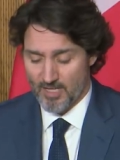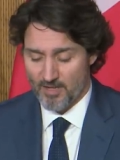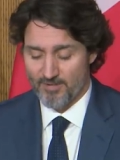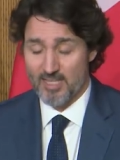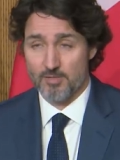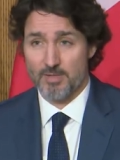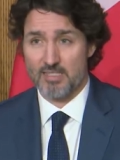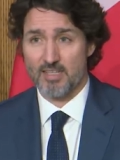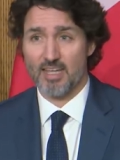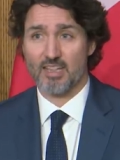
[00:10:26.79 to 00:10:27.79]

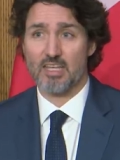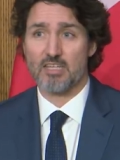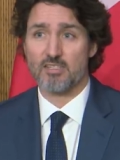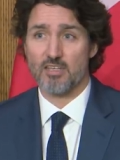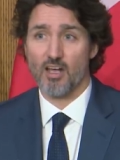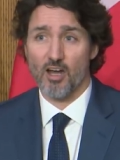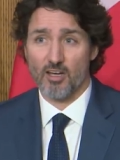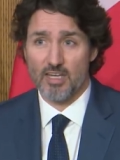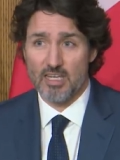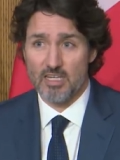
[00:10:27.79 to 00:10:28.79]
Investments like these are
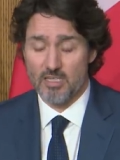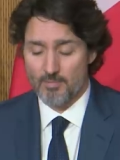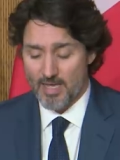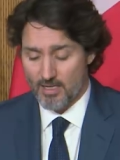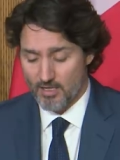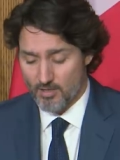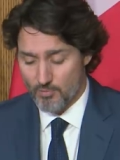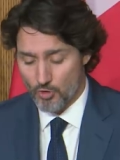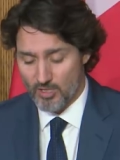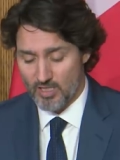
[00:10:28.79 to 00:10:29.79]
key to making
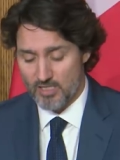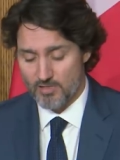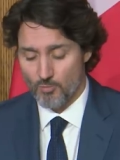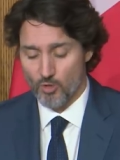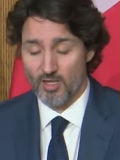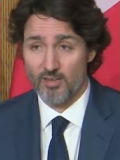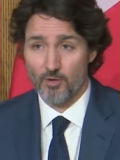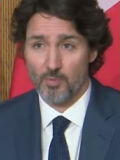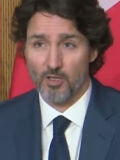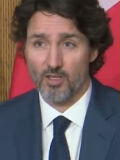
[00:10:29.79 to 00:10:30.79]
communities more
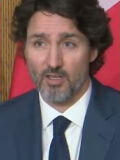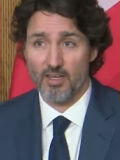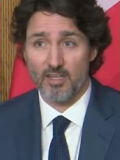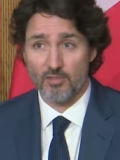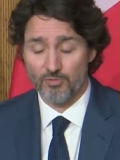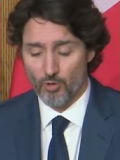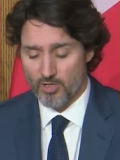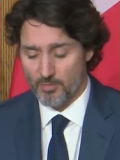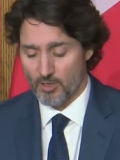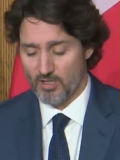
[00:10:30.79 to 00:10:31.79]
livable and
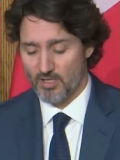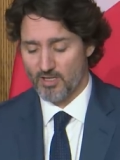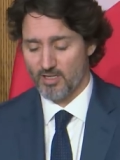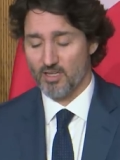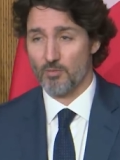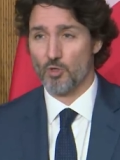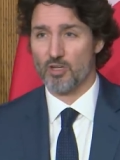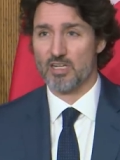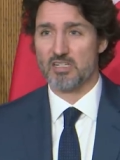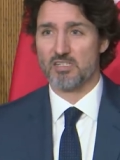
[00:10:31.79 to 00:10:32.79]
affordable,
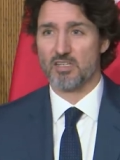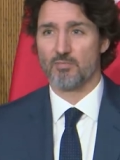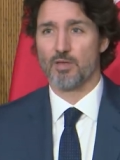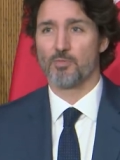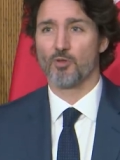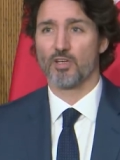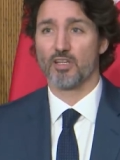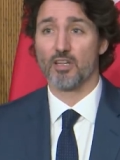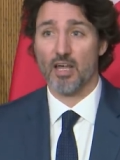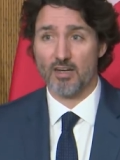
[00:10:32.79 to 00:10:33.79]
communities people
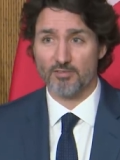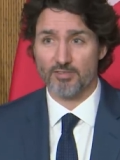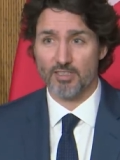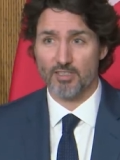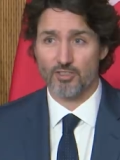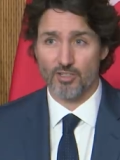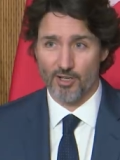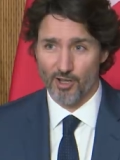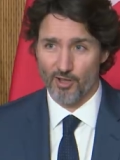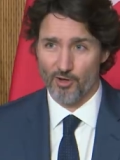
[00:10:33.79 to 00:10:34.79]
can love to
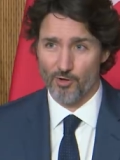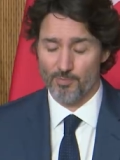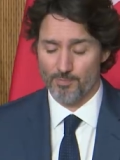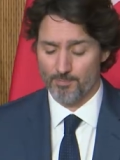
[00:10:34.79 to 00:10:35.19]
call home.